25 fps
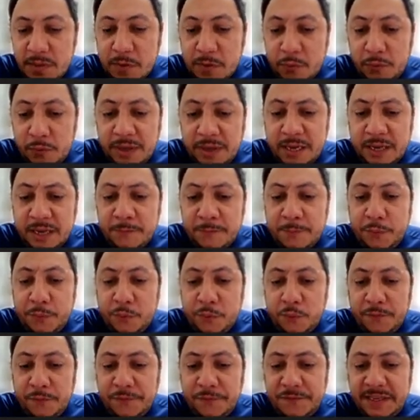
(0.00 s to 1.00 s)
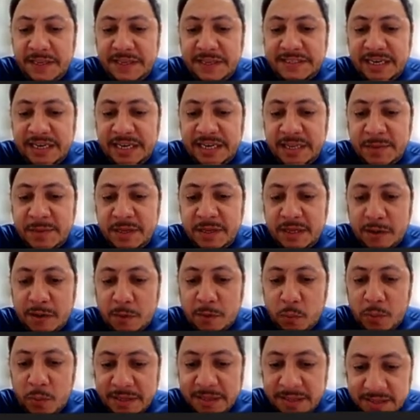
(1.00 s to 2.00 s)
We can prove this limit
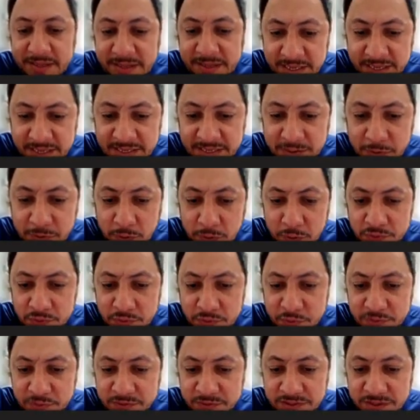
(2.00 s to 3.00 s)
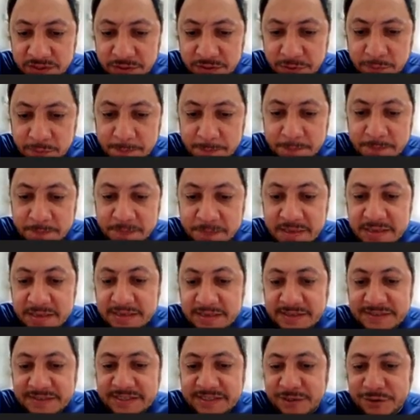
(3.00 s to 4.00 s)
when t goes to 0
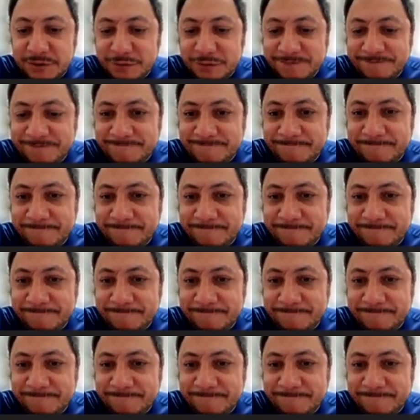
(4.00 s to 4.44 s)
is 0.